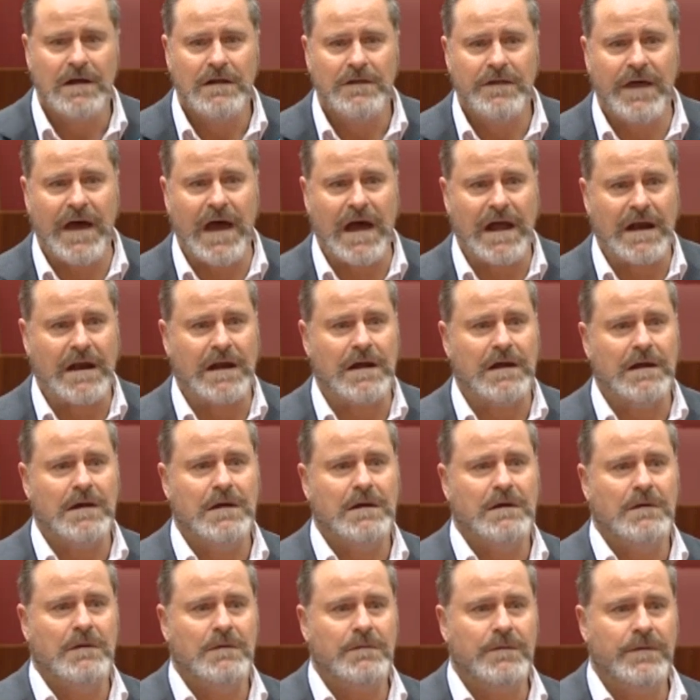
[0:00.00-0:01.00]
that
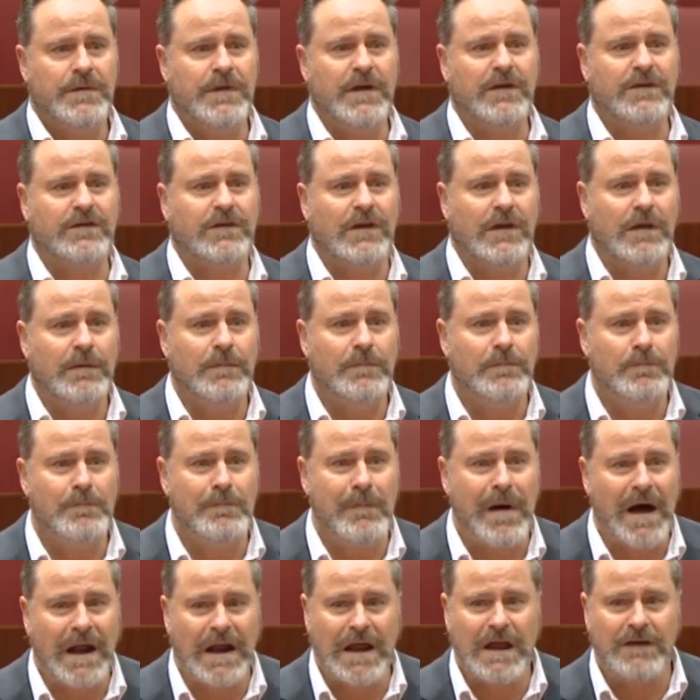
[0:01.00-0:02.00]
this
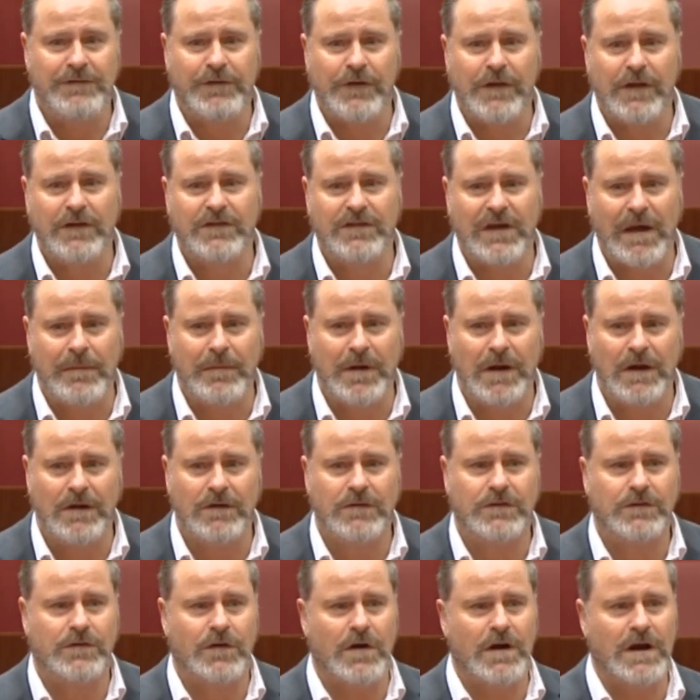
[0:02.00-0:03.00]
money for the salmon
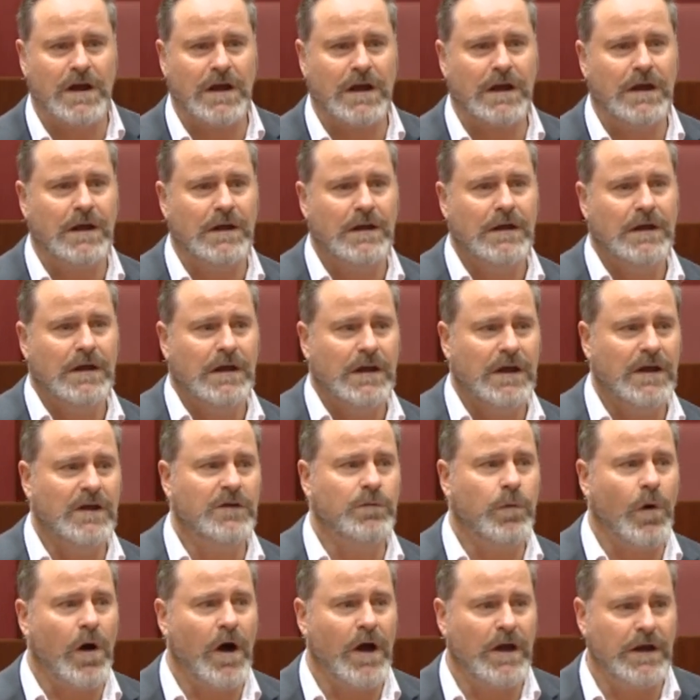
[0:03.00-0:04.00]
industry is
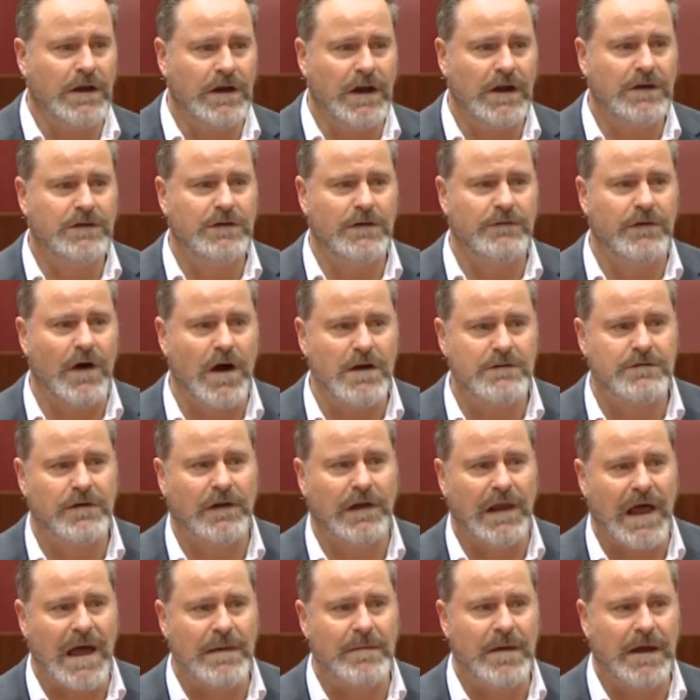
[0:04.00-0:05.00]
why you need to vote for
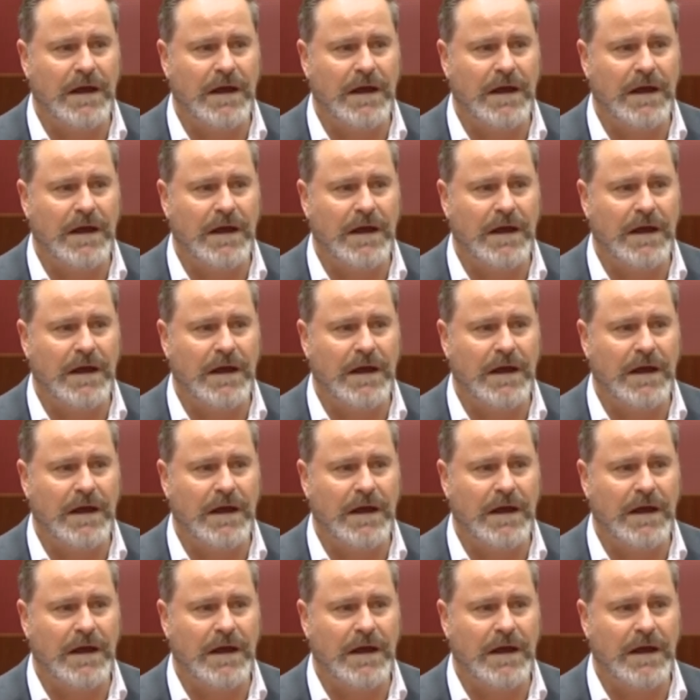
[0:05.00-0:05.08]
Labor.